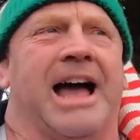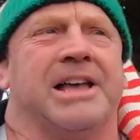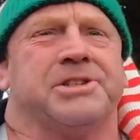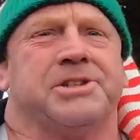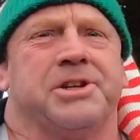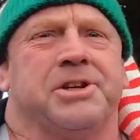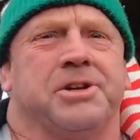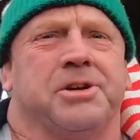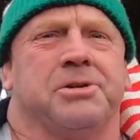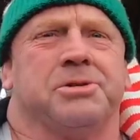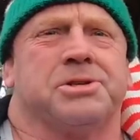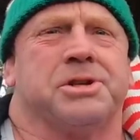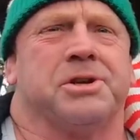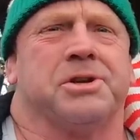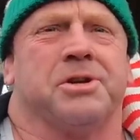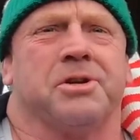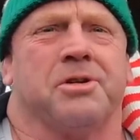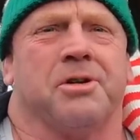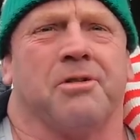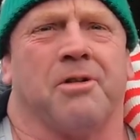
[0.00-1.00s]
As they used to
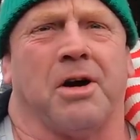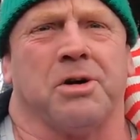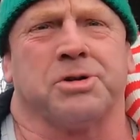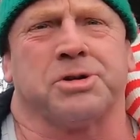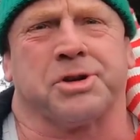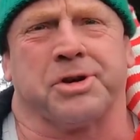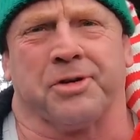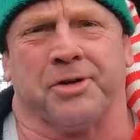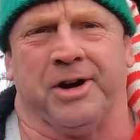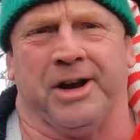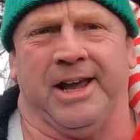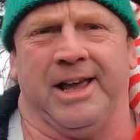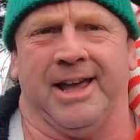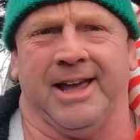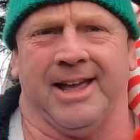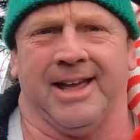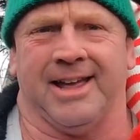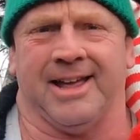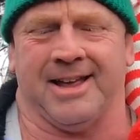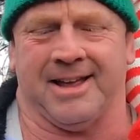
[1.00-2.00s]
do the roastery.
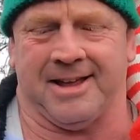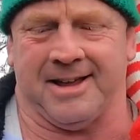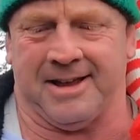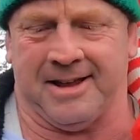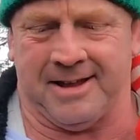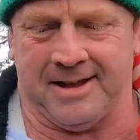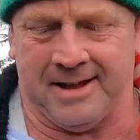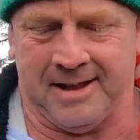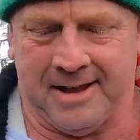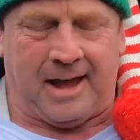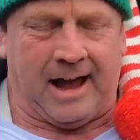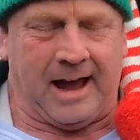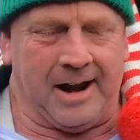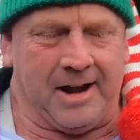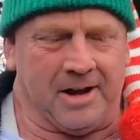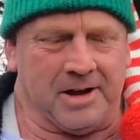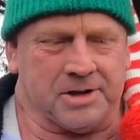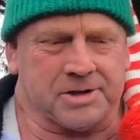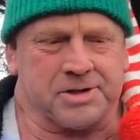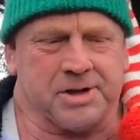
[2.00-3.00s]

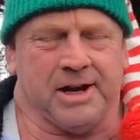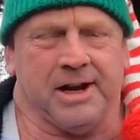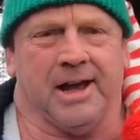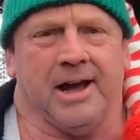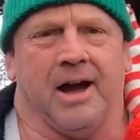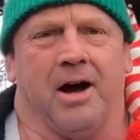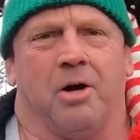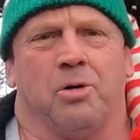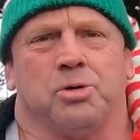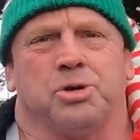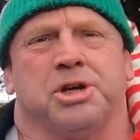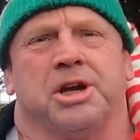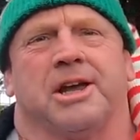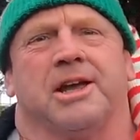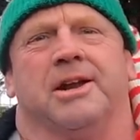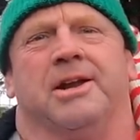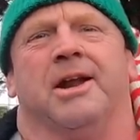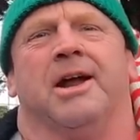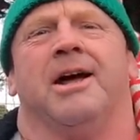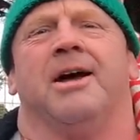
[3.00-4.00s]
And I used to eat a whole
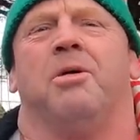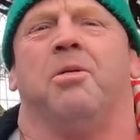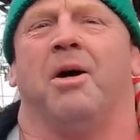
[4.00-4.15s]
chicken.